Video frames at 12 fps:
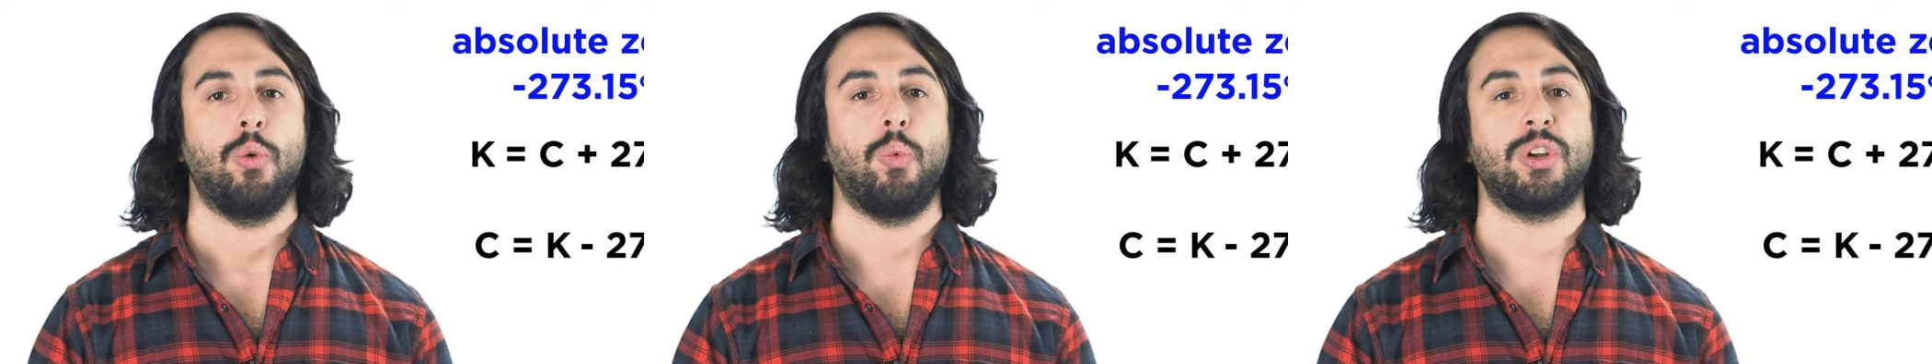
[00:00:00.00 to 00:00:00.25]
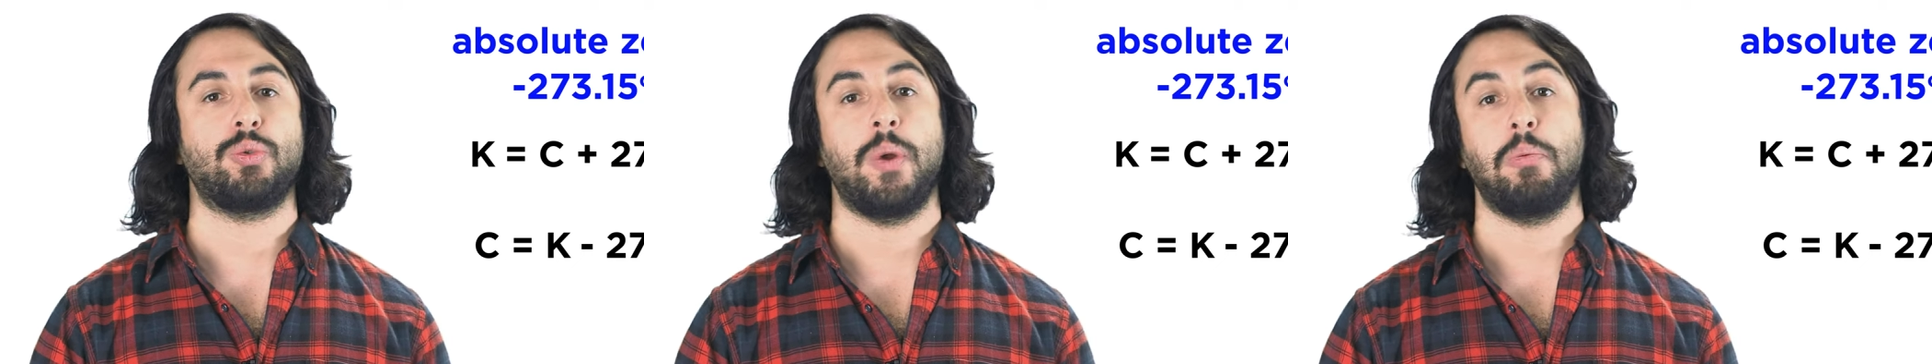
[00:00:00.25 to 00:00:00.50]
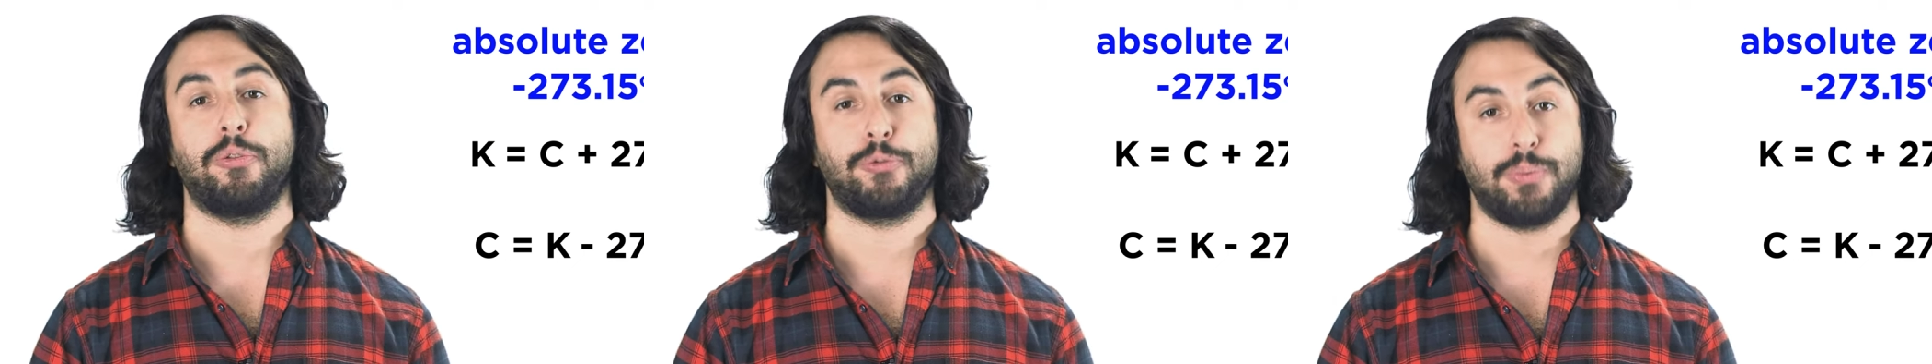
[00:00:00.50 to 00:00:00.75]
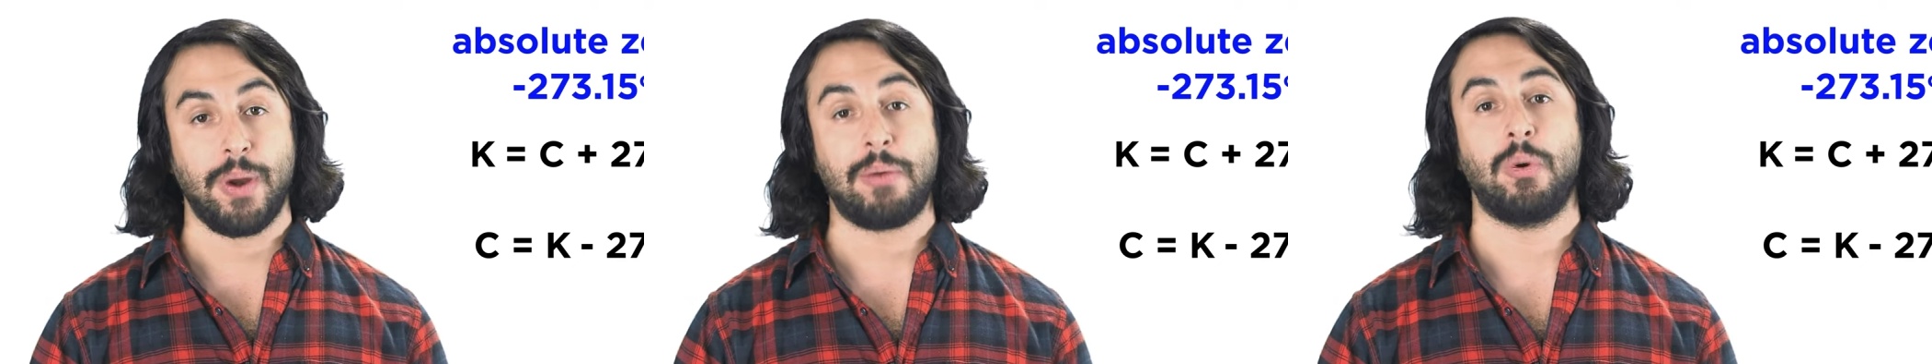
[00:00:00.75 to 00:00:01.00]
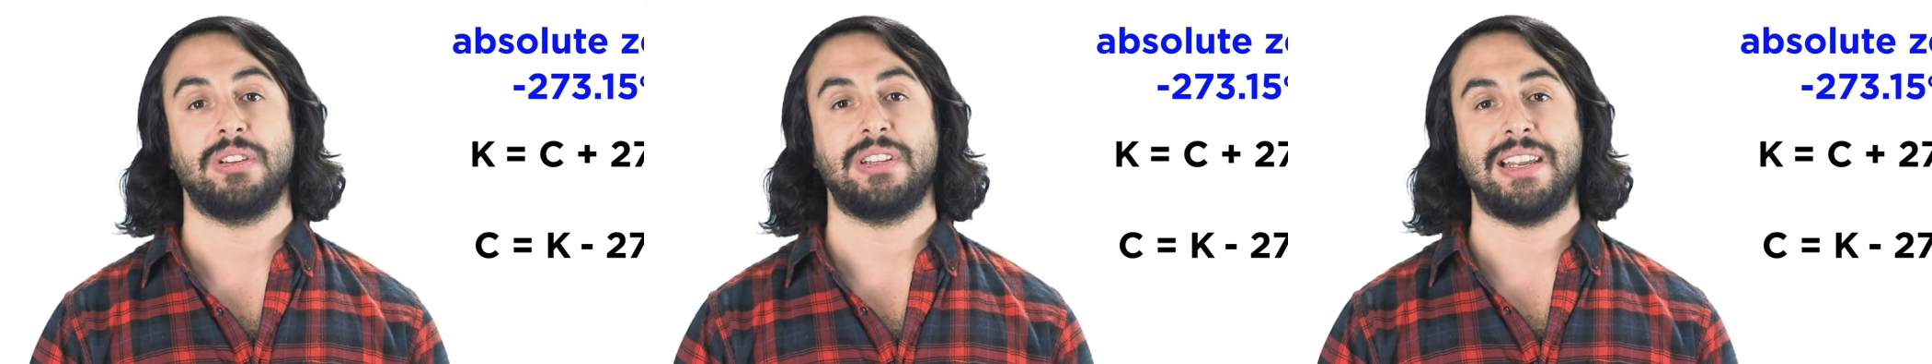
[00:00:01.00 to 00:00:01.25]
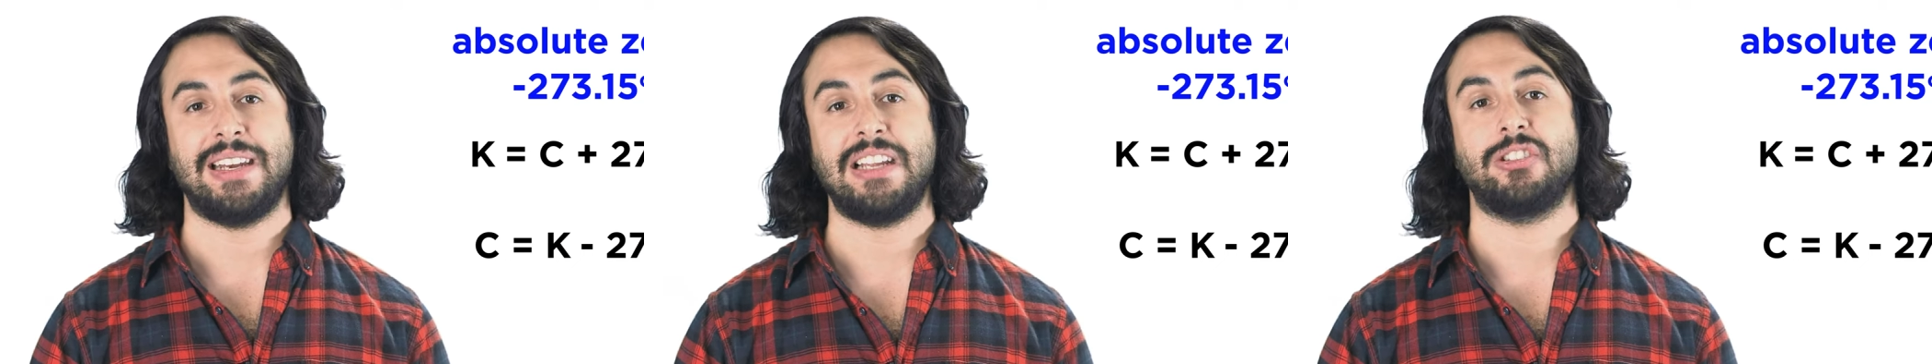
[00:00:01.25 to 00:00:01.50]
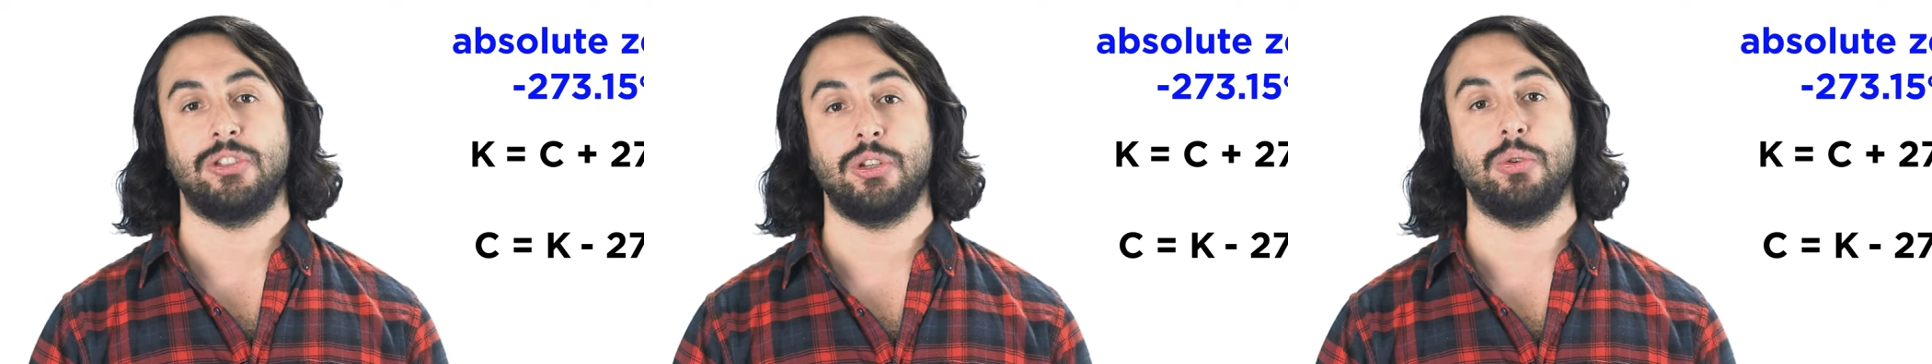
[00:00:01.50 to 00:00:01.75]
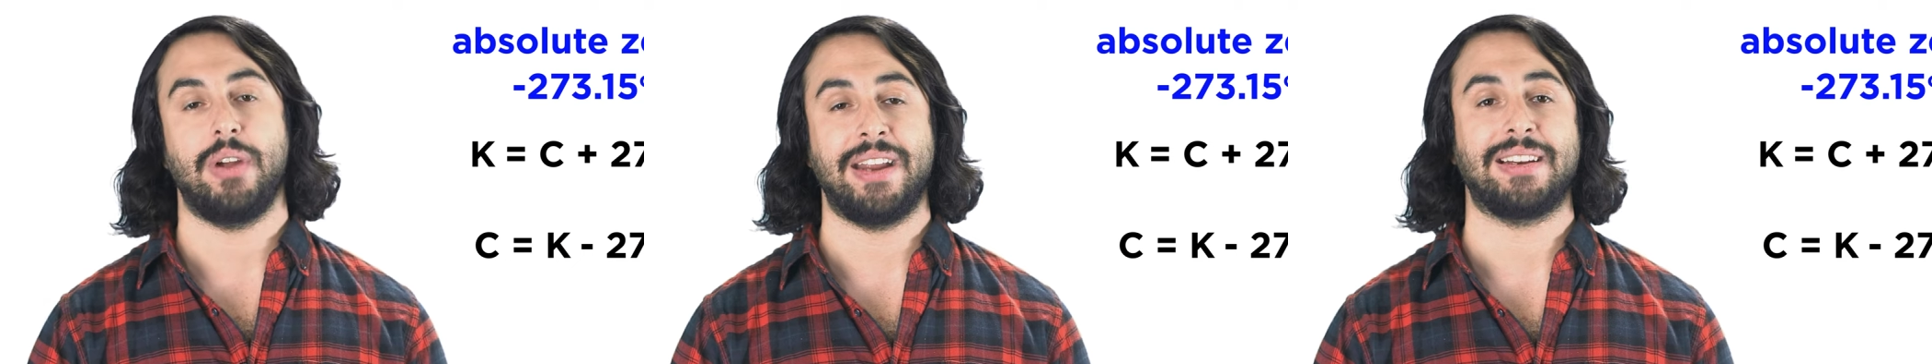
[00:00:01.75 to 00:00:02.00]
which we will frequently need to
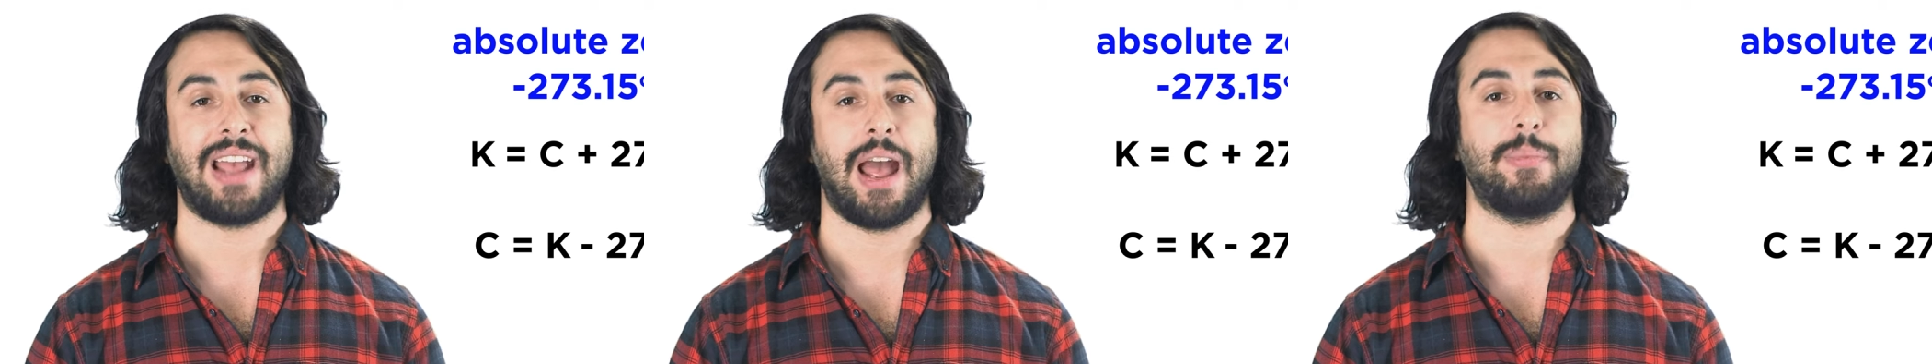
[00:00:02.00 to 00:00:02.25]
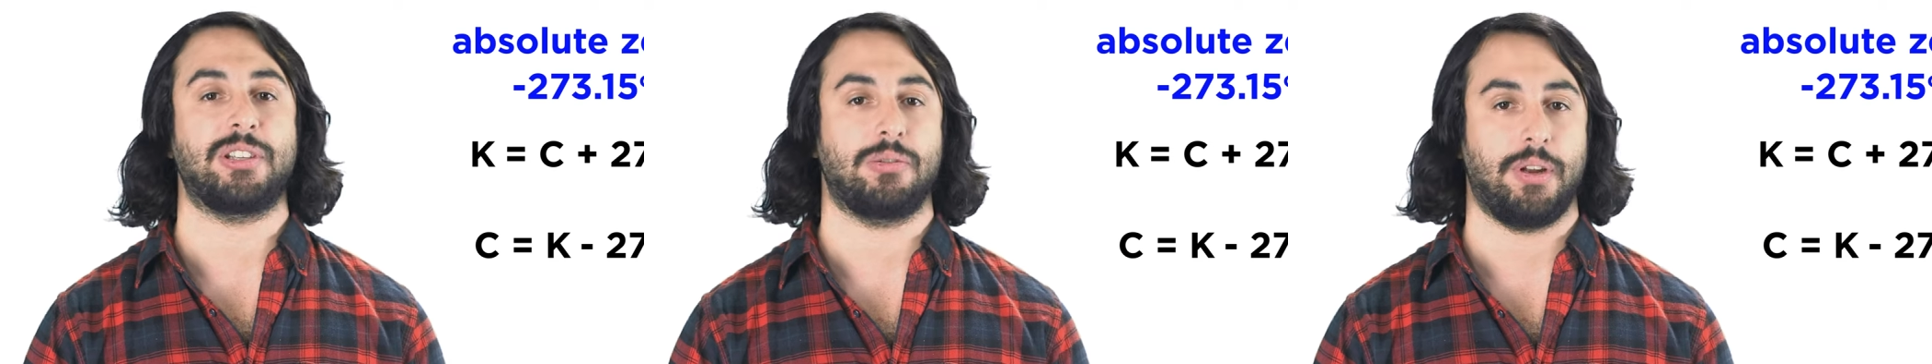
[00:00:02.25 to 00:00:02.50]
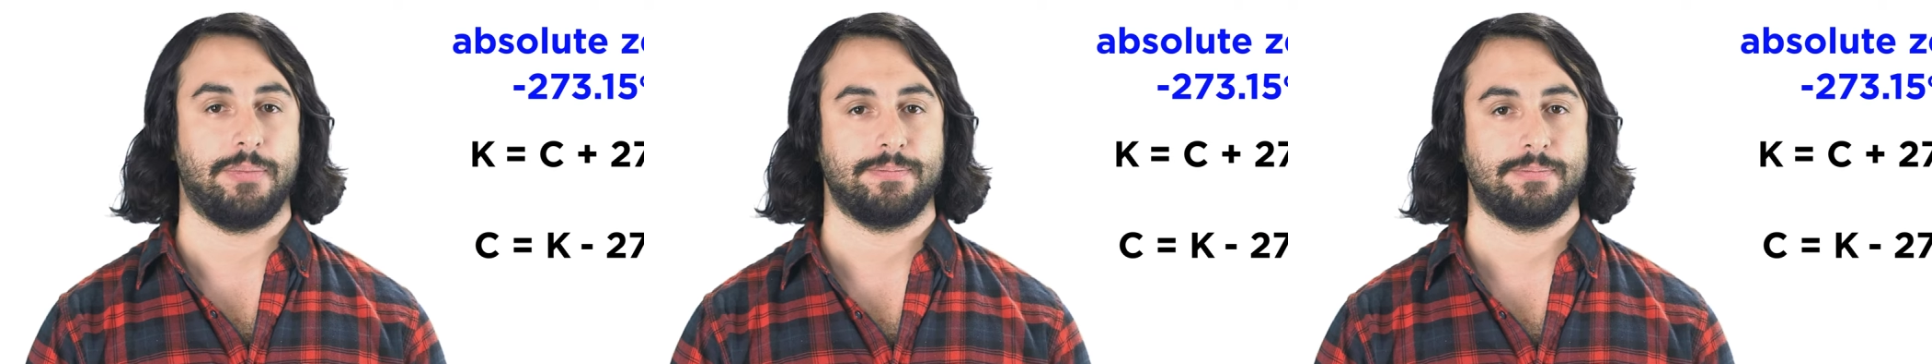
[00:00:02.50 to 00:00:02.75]
do in chemistry.